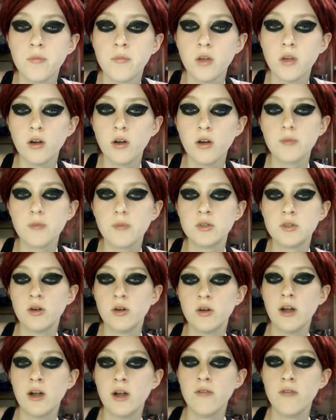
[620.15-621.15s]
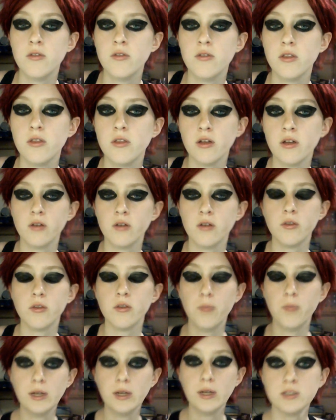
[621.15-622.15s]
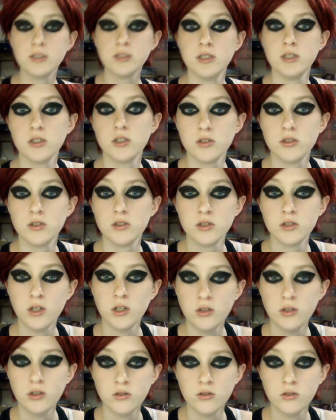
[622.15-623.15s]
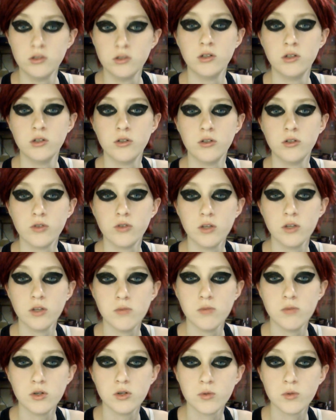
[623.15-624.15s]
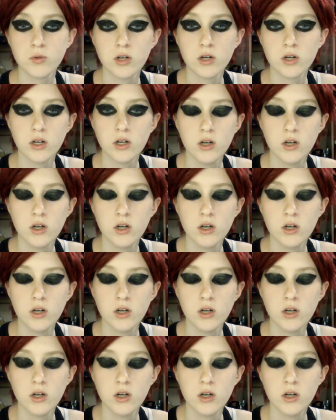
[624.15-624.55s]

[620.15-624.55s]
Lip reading: Okay, so I have the basic done for the most part.